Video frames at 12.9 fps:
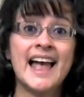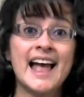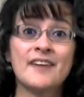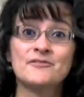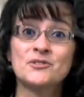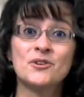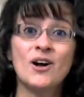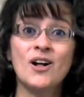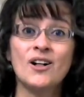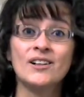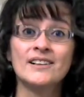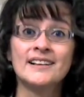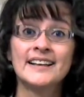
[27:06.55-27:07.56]
After
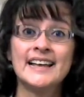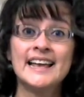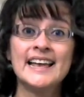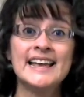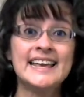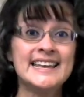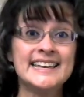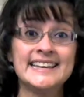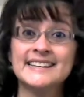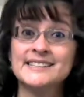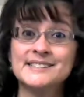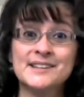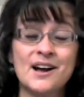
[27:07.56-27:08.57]
all, He
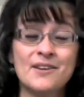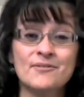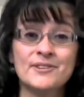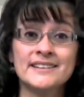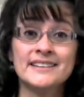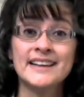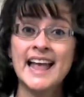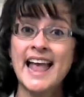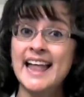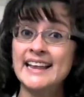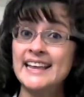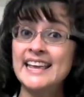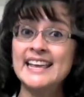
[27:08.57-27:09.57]
is sovereign,
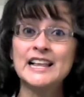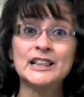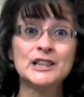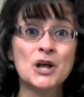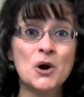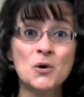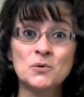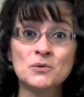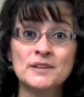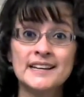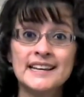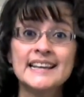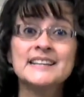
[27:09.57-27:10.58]
and He alone
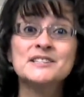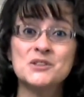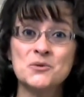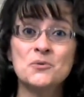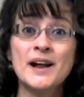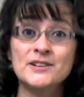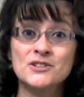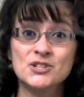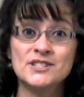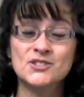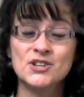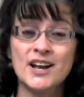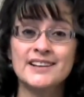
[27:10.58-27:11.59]
is the
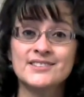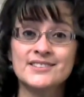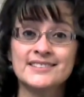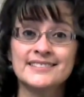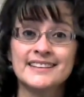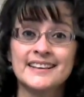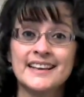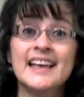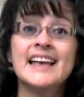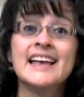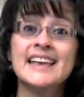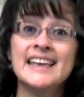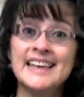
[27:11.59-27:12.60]
righteous judge.
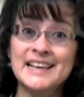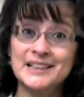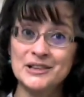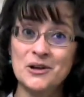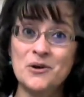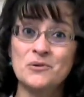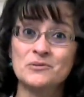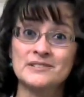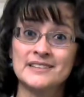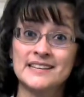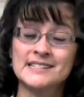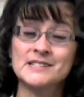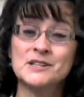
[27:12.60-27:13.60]
He alone
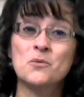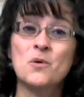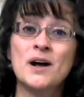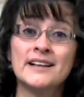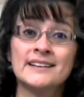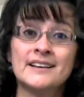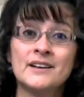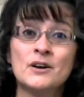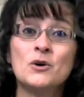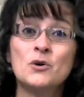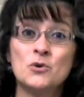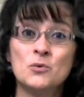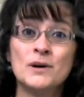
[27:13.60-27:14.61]
is the one
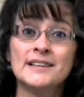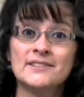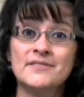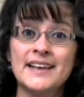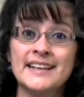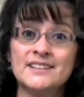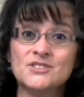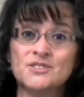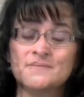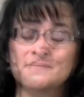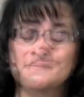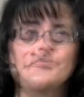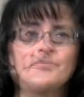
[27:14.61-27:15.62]
who will avenge.
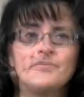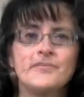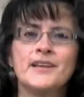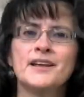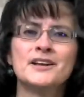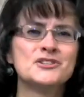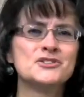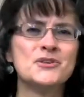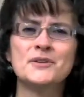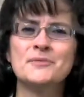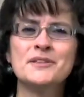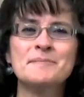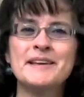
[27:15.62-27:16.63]

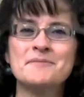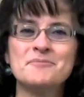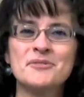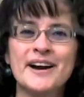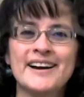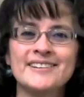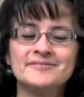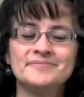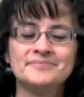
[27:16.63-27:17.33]
Join with me in prayer.